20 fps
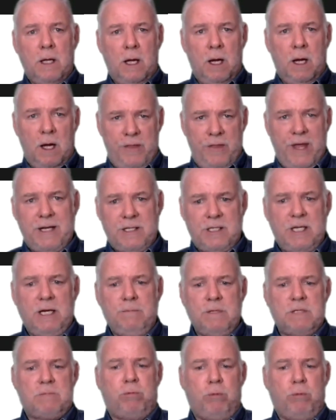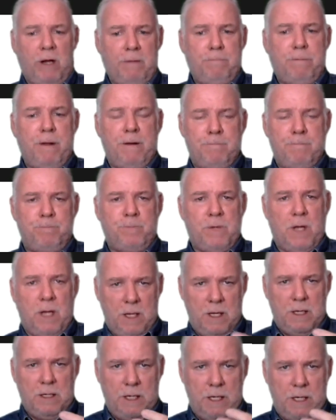That team has really been,
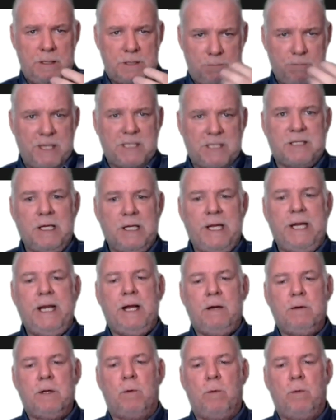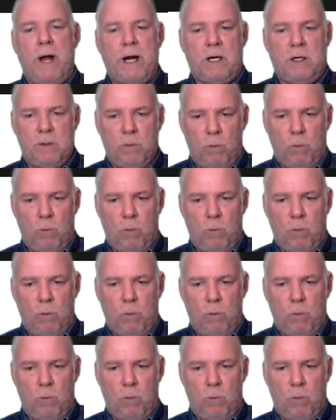it's misleading their record.